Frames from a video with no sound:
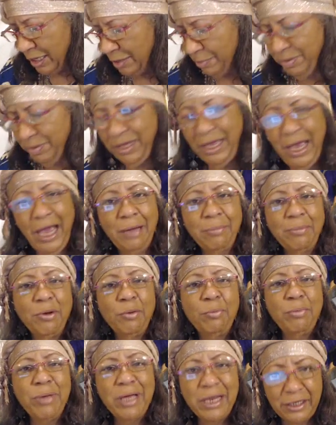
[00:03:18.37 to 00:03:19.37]
became a
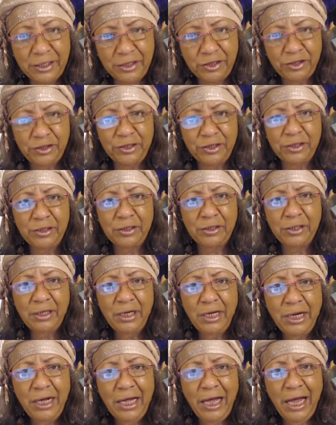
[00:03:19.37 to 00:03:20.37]
minister,
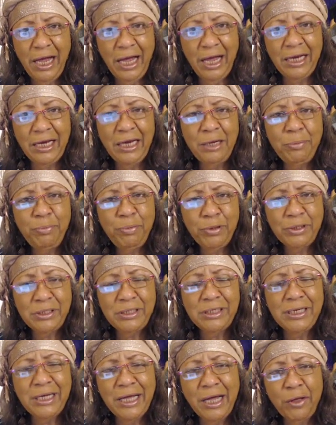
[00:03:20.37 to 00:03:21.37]
and he put
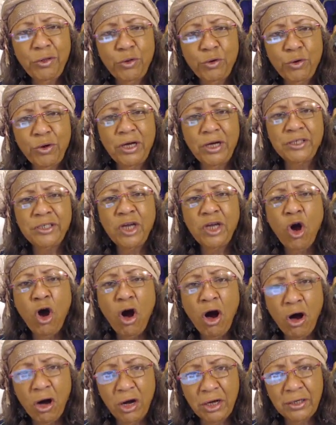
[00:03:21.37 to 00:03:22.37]
together a
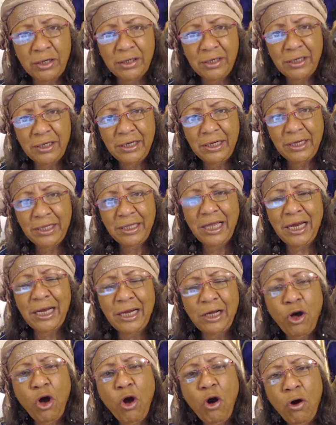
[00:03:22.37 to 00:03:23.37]
talk that he
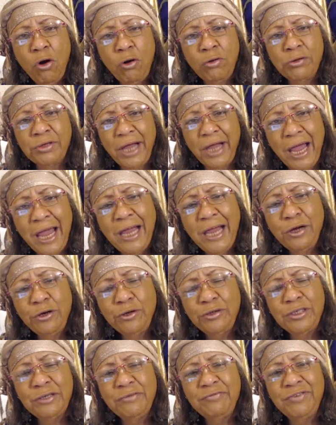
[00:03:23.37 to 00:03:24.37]
called
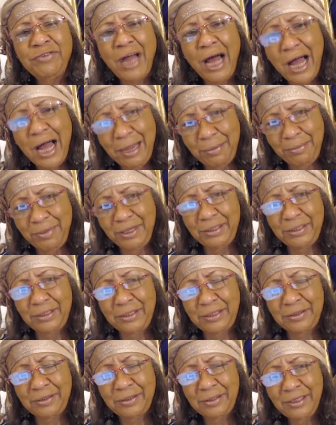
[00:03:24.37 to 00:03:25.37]
Acres of
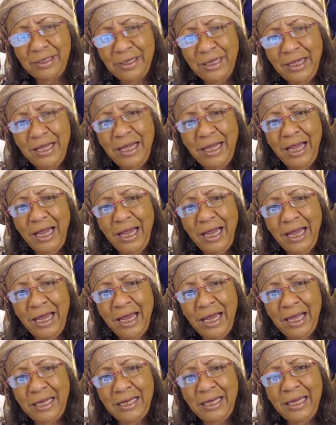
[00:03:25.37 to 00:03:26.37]
Diamonds,
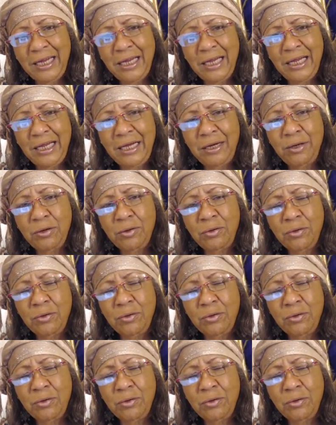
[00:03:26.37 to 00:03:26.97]
and he